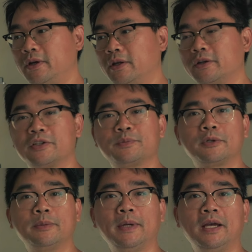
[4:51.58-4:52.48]
other
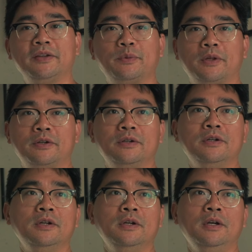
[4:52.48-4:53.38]
Explorer bags, whether
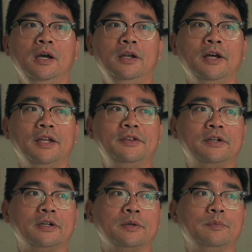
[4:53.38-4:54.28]
or not
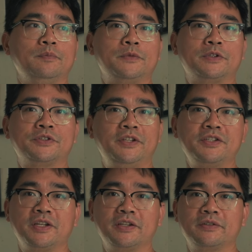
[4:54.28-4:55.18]
their
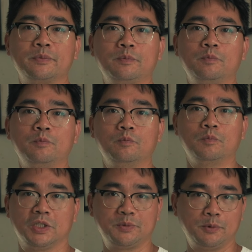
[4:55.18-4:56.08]
stitching is
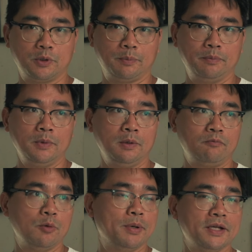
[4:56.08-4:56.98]
much more
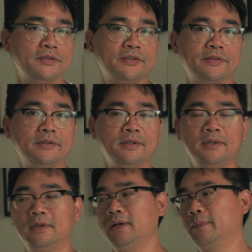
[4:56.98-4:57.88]
robust.
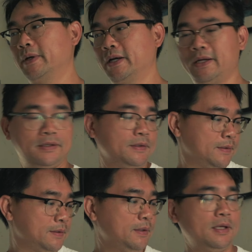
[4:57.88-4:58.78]
But
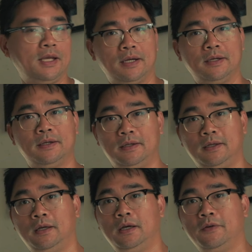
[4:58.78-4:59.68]
again,
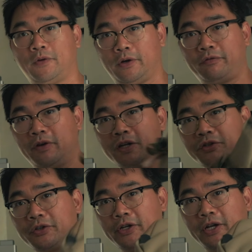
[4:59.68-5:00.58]
for a
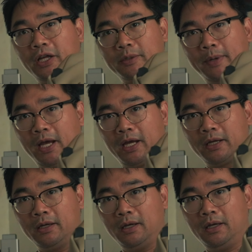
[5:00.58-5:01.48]
$330 bag,